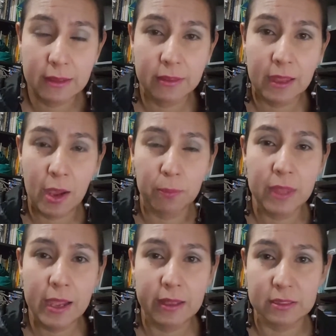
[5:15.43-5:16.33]
and they
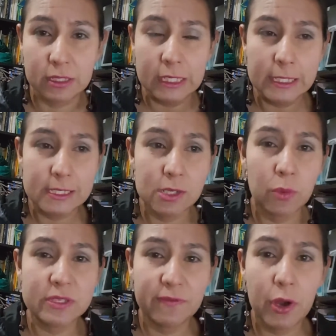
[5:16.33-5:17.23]
apply it.
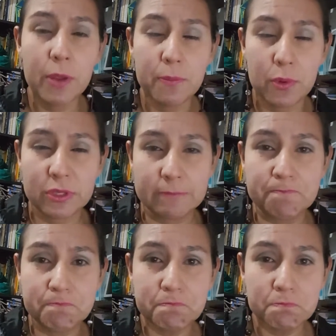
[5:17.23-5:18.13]
So it's very important,